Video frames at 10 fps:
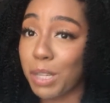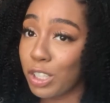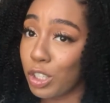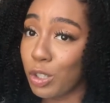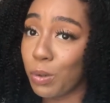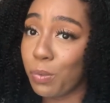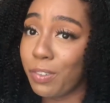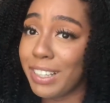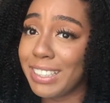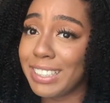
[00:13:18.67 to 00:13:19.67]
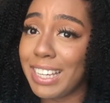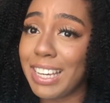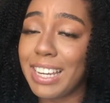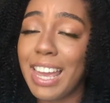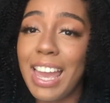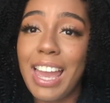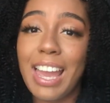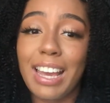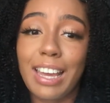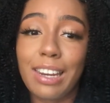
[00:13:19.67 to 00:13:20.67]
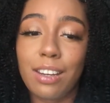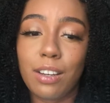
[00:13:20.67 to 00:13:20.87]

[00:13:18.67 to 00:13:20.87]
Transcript: cute flicks in. And